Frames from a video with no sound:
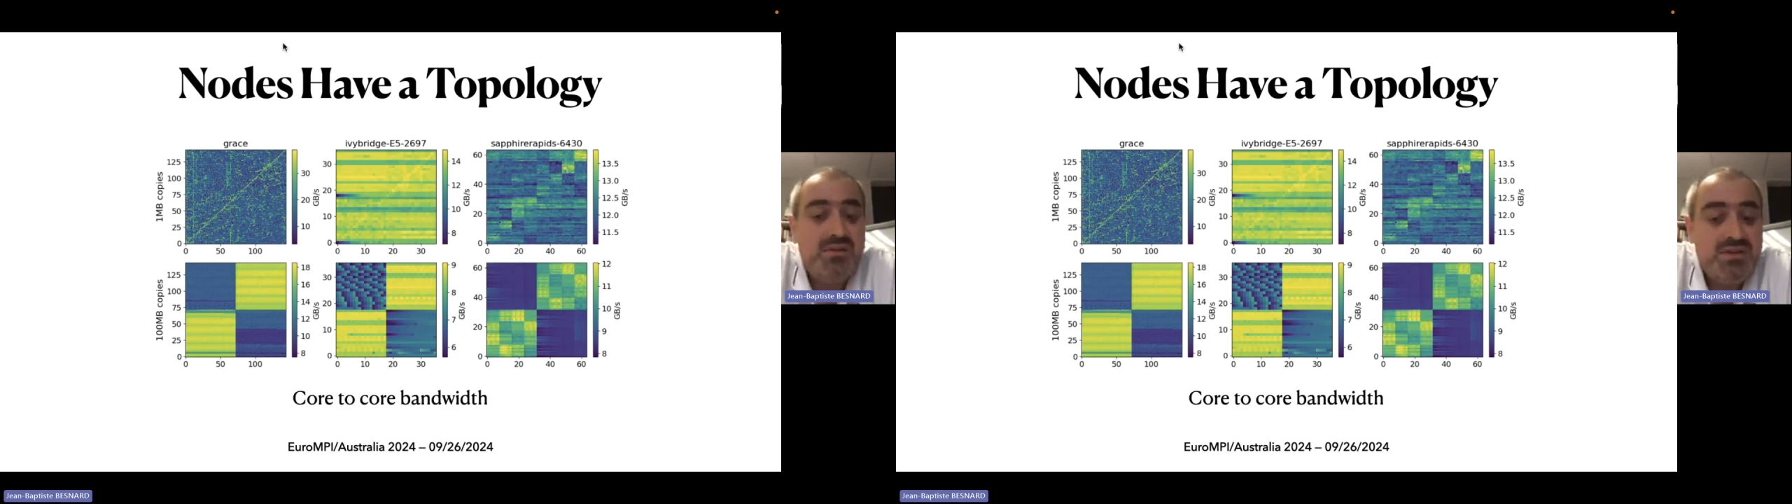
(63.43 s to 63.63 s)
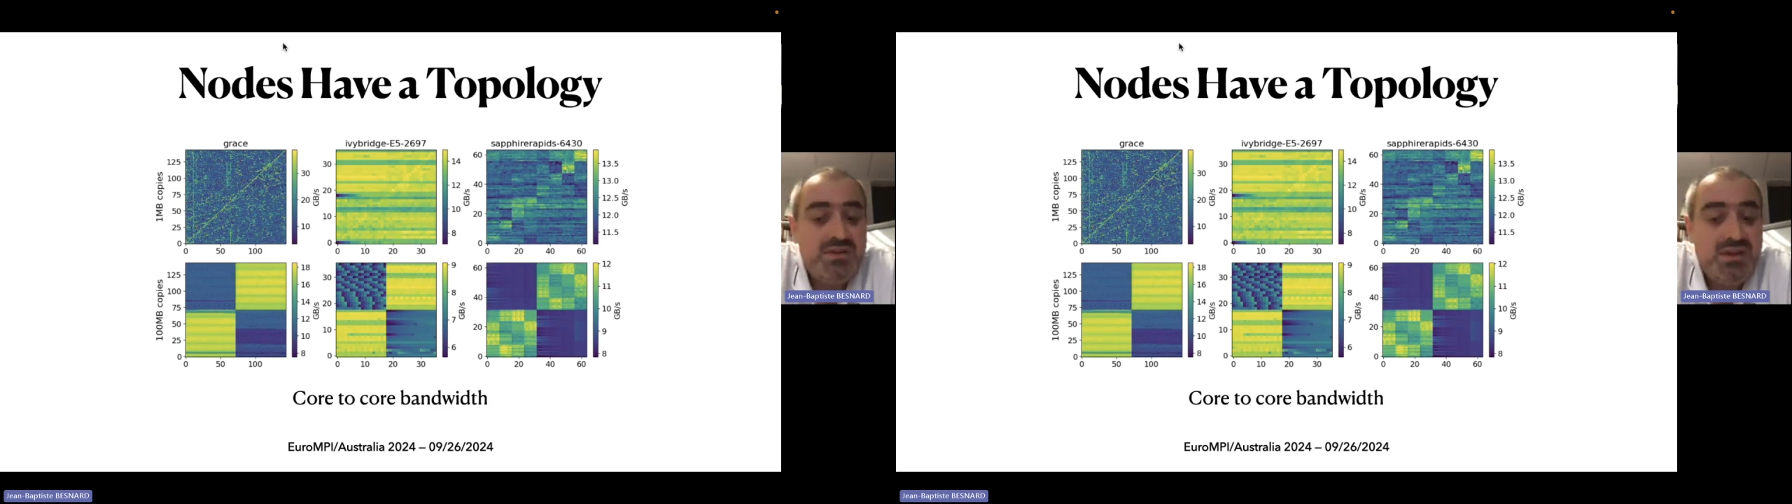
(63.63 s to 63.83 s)

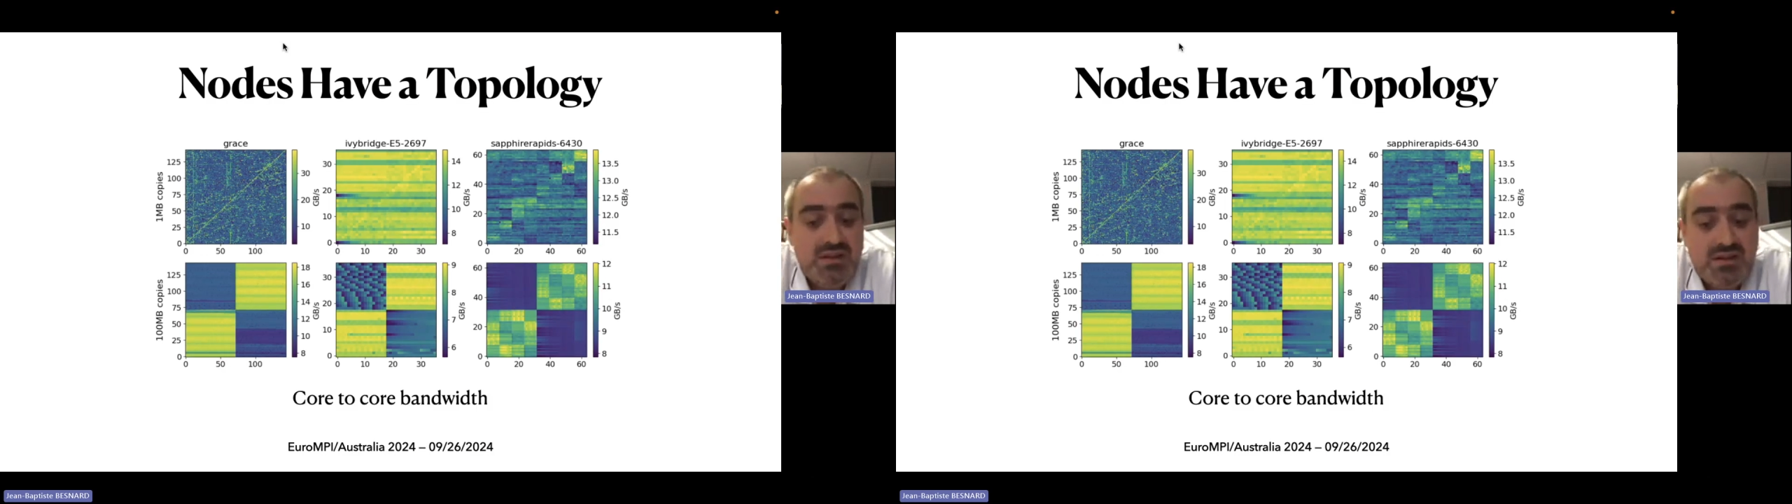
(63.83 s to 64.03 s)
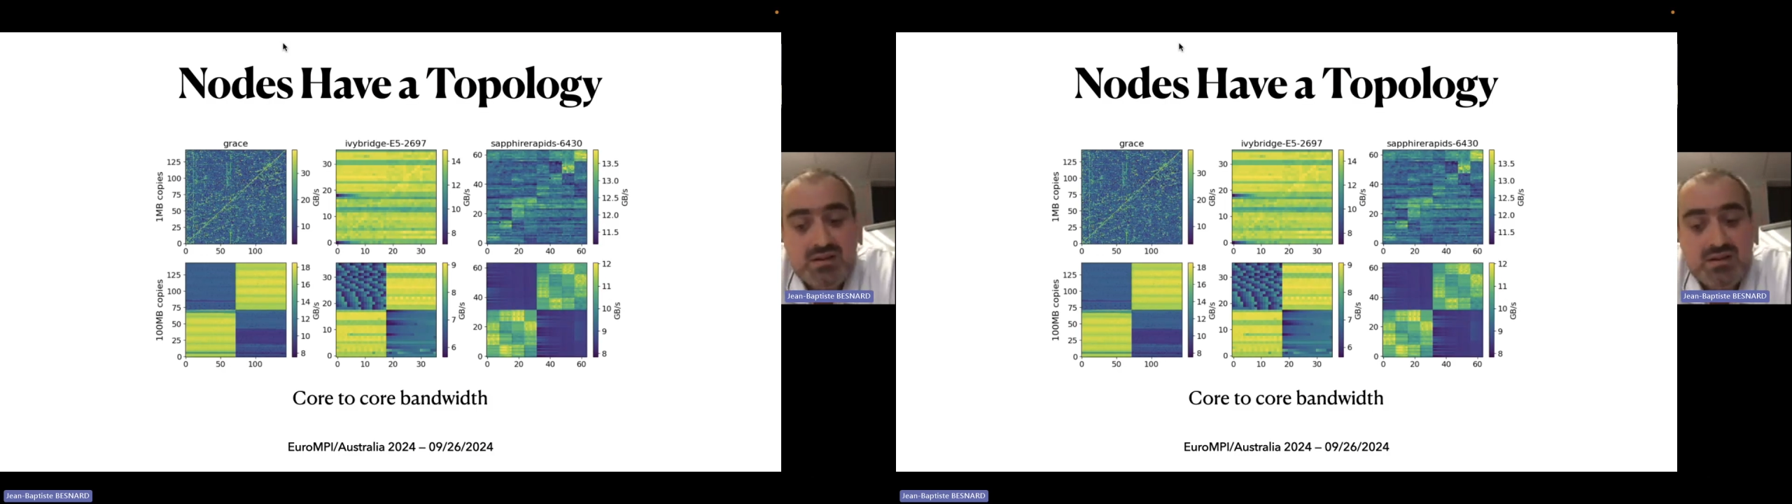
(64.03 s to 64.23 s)
have a
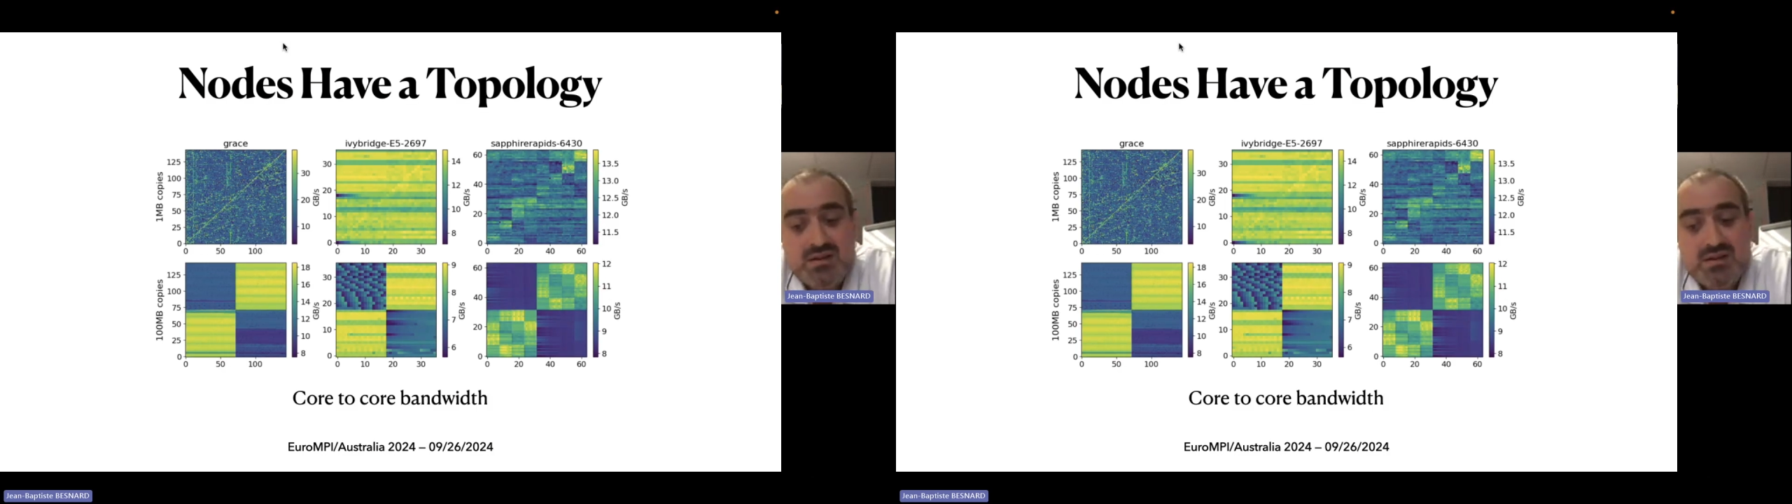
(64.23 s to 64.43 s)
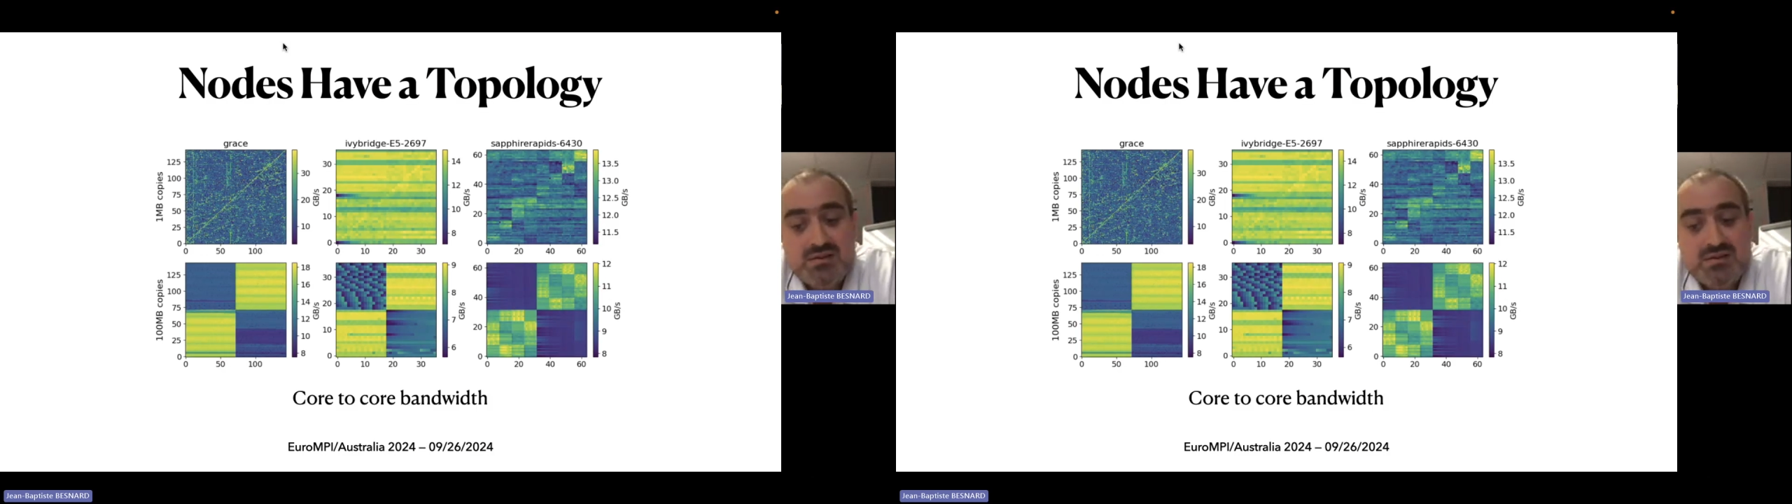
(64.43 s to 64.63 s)

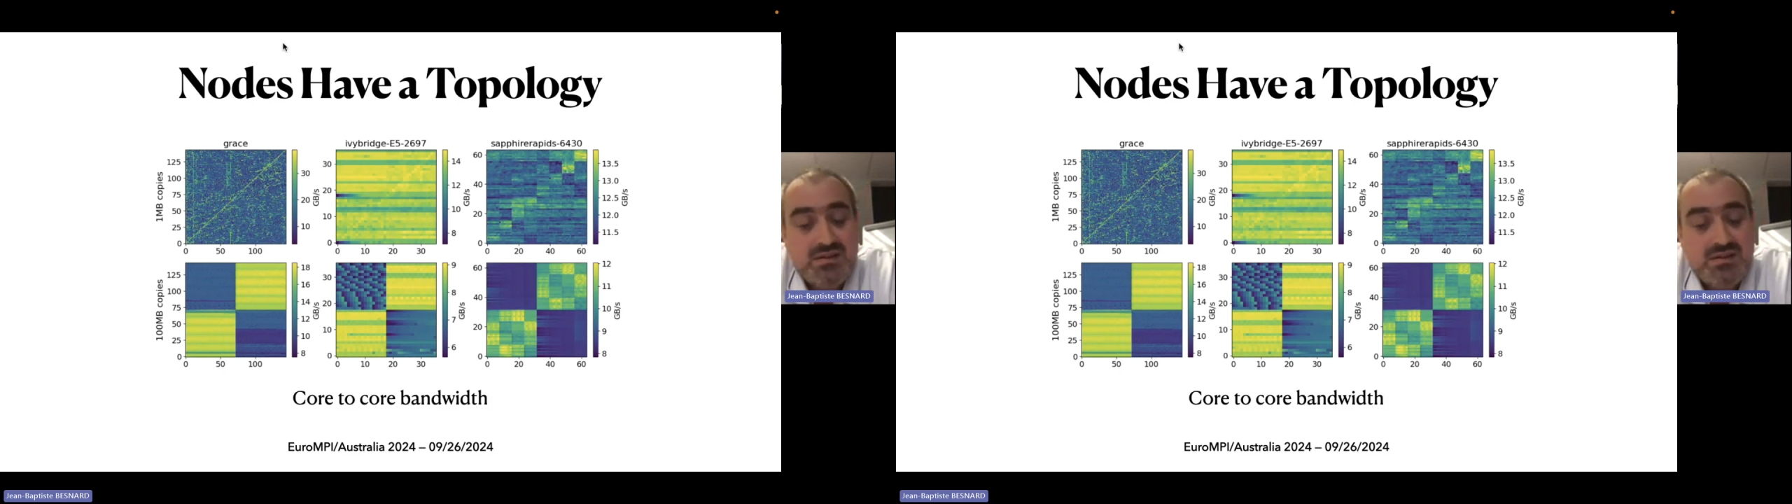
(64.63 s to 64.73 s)
topology.